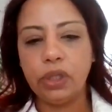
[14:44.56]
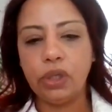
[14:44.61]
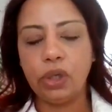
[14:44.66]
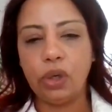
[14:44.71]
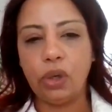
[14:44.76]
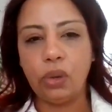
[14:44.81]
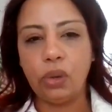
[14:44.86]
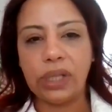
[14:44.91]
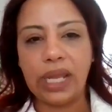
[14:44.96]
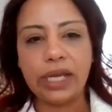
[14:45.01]
you
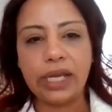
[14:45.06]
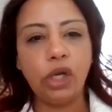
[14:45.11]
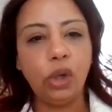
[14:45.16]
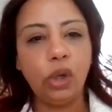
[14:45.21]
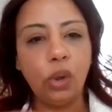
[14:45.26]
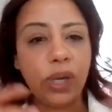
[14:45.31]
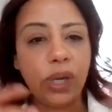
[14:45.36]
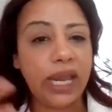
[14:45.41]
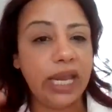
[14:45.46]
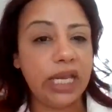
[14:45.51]
know, like a
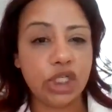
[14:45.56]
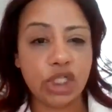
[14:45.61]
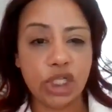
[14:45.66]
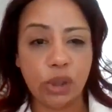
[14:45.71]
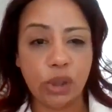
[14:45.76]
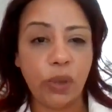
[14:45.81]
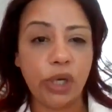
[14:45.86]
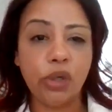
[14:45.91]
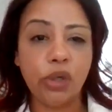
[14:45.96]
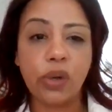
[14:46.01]

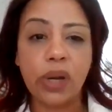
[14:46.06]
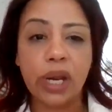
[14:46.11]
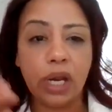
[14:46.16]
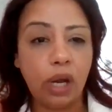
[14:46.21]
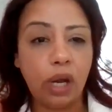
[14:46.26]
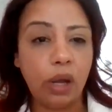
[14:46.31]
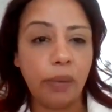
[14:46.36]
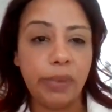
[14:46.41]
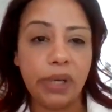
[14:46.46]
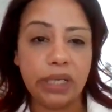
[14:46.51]
location where you can
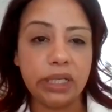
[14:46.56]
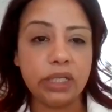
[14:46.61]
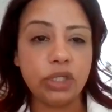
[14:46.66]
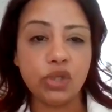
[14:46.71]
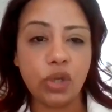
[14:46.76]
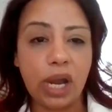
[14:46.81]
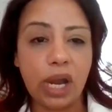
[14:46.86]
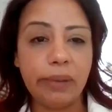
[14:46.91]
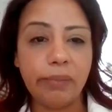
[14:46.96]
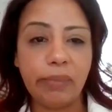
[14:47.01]
come in
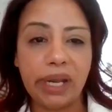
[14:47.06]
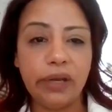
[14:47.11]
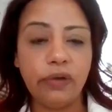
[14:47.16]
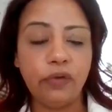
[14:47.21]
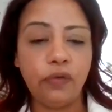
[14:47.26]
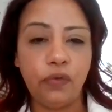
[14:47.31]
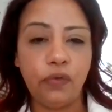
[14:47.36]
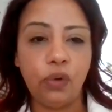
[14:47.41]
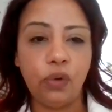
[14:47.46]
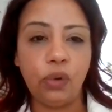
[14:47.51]
and try my
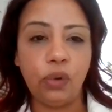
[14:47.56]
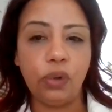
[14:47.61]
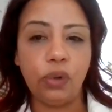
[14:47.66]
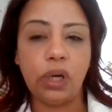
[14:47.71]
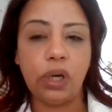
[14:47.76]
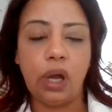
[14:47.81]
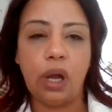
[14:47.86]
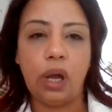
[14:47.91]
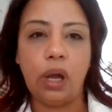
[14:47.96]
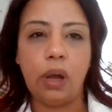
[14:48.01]

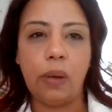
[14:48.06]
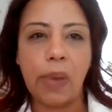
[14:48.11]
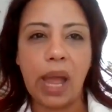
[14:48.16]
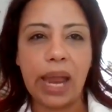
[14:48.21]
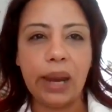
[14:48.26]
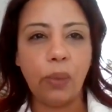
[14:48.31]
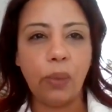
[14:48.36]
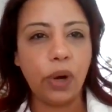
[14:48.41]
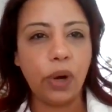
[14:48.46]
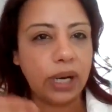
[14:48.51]
food. I
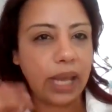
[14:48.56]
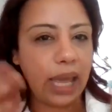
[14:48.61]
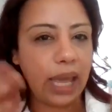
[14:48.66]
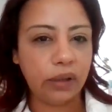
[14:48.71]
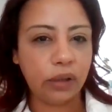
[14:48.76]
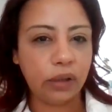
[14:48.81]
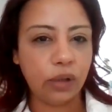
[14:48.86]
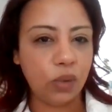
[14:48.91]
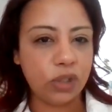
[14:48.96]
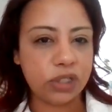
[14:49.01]
work
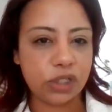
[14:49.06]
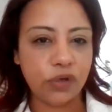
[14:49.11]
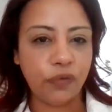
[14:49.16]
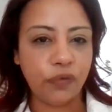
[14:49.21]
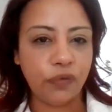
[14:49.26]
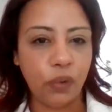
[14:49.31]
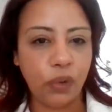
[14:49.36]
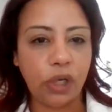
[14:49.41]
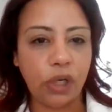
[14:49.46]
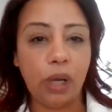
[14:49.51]
out of the Worcester
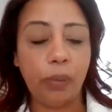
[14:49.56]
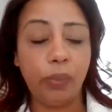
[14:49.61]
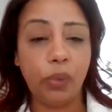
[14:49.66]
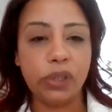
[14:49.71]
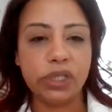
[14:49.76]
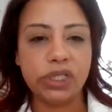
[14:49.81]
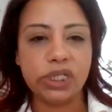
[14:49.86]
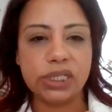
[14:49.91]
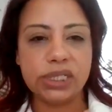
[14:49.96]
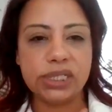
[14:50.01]
Food Hub,
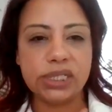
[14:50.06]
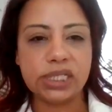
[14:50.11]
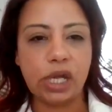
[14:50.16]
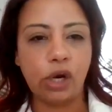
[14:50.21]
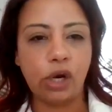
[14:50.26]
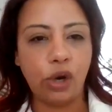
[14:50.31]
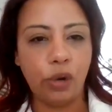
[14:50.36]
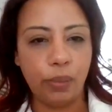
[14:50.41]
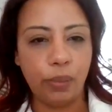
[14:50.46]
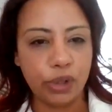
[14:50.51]
which is
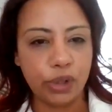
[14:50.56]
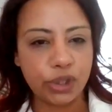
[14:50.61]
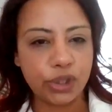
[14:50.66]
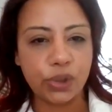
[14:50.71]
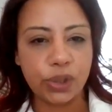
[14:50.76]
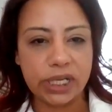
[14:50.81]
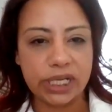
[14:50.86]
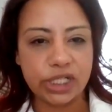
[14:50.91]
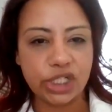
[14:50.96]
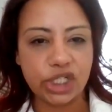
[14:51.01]
a
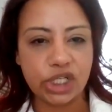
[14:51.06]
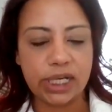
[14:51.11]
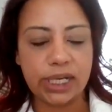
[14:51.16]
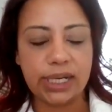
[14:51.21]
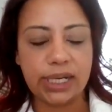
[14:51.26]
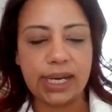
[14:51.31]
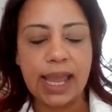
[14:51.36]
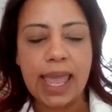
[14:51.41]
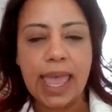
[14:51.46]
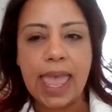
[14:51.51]
commercial
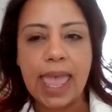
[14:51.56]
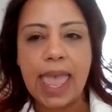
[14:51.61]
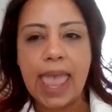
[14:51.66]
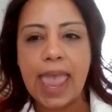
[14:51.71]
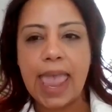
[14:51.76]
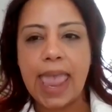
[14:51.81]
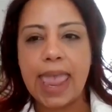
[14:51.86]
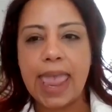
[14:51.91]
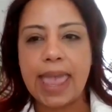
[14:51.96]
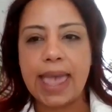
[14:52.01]
kitchen.
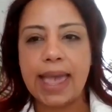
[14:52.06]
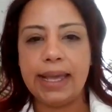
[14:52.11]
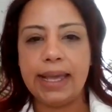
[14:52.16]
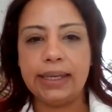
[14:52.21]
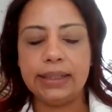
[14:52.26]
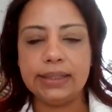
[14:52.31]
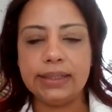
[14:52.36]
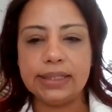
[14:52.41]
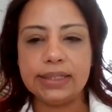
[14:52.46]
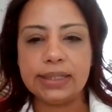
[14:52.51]

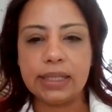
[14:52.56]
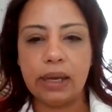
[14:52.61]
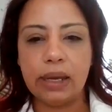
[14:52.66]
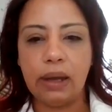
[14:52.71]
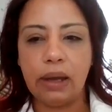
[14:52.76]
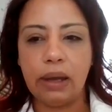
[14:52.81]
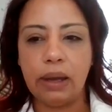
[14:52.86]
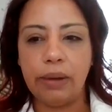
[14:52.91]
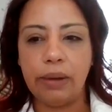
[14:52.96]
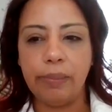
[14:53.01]
And
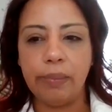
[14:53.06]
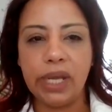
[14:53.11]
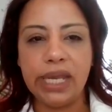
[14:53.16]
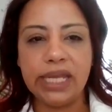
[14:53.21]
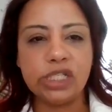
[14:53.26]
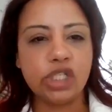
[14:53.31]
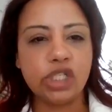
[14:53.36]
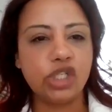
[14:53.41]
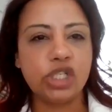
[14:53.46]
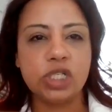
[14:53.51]

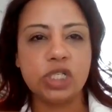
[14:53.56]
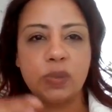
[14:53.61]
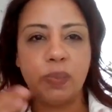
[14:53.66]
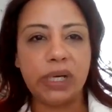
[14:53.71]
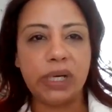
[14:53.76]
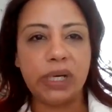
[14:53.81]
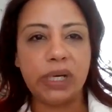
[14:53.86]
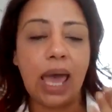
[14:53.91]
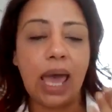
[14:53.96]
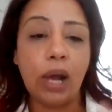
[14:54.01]
it's just
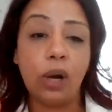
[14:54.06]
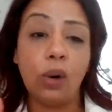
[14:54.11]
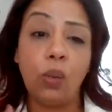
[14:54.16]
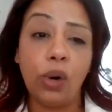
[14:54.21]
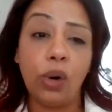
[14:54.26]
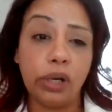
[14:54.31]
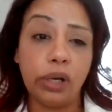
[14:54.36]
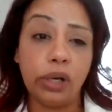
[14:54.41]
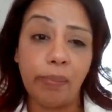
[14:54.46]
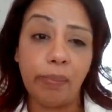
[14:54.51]
been a lot of
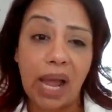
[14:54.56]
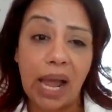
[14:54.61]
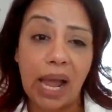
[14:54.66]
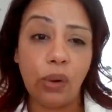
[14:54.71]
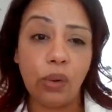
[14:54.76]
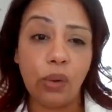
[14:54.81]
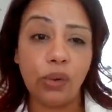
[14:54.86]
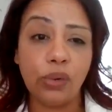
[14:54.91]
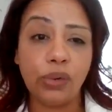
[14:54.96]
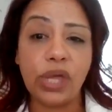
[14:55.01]
word of
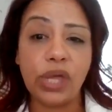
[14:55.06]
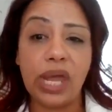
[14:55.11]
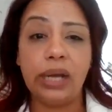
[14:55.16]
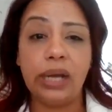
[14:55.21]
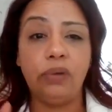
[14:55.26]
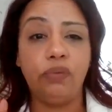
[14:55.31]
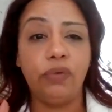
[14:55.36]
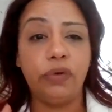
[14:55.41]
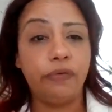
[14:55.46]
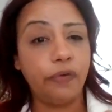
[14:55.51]
mouth
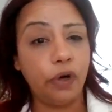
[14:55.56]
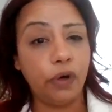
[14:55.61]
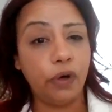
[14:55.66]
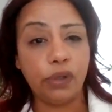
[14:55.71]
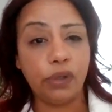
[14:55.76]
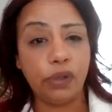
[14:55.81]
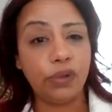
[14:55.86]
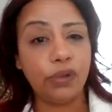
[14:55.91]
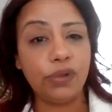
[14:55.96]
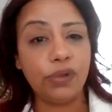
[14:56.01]
and
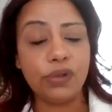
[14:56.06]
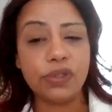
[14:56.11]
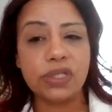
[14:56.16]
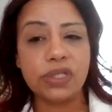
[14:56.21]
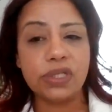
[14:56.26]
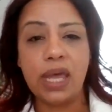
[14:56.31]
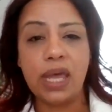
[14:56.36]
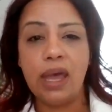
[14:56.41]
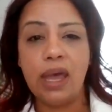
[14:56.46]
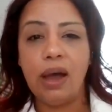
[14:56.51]

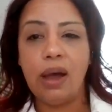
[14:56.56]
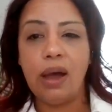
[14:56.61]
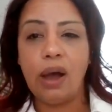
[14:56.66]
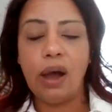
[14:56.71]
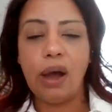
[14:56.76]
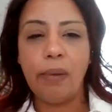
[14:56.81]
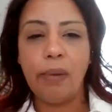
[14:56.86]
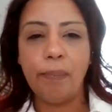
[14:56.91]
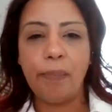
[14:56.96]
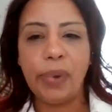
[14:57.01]
referrals.
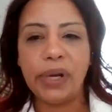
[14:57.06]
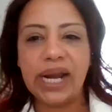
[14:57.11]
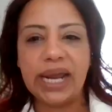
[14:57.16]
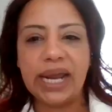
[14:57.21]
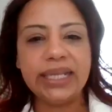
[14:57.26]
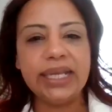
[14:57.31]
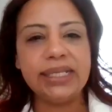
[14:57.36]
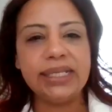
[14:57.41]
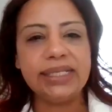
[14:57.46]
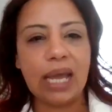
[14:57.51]
But
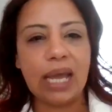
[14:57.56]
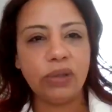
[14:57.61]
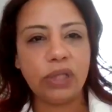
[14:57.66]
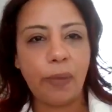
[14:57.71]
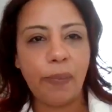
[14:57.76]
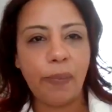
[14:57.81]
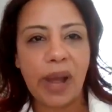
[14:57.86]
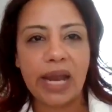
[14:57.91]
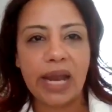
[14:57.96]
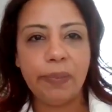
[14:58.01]
I think down
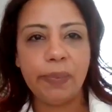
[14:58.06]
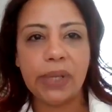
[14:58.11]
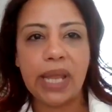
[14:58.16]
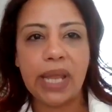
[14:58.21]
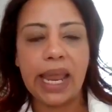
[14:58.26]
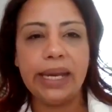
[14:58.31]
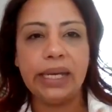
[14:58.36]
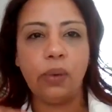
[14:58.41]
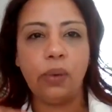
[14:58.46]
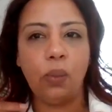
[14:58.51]
the
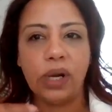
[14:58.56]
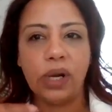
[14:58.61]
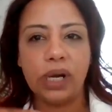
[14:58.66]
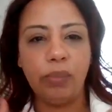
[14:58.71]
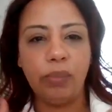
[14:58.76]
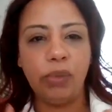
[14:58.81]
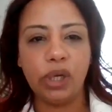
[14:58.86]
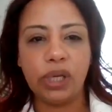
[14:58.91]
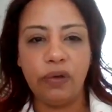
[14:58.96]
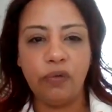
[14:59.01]
pipeline, what
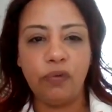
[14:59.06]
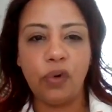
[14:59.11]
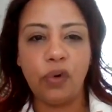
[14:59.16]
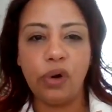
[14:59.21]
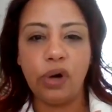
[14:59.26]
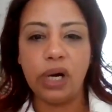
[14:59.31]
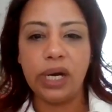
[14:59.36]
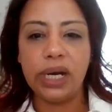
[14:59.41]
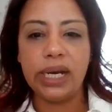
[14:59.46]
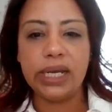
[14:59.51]
I'm looking
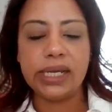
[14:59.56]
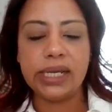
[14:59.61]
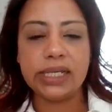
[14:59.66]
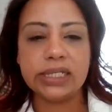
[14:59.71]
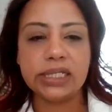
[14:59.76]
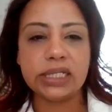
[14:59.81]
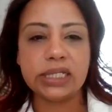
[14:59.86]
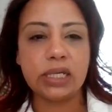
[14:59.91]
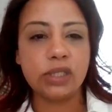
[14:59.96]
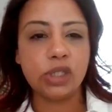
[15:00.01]
for
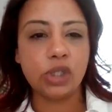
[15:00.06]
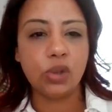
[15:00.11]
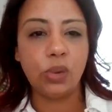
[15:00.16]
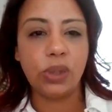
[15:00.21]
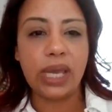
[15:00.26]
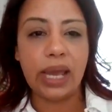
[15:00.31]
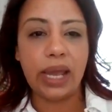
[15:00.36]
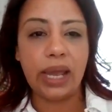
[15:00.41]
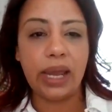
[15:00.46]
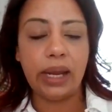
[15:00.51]
is to
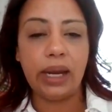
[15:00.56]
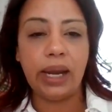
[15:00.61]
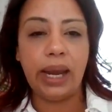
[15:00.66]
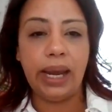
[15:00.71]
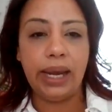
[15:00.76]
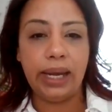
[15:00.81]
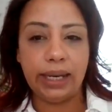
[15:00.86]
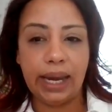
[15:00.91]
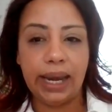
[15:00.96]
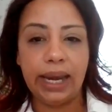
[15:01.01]
get
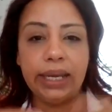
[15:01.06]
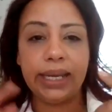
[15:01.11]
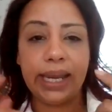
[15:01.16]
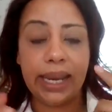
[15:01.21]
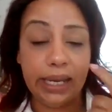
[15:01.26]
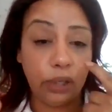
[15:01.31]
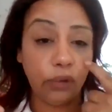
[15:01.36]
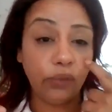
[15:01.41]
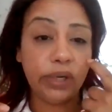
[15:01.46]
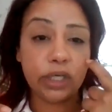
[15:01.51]
a
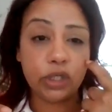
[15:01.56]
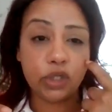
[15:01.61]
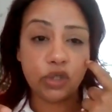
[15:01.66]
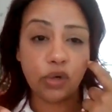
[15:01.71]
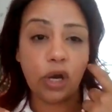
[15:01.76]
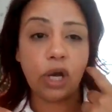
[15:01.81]
catering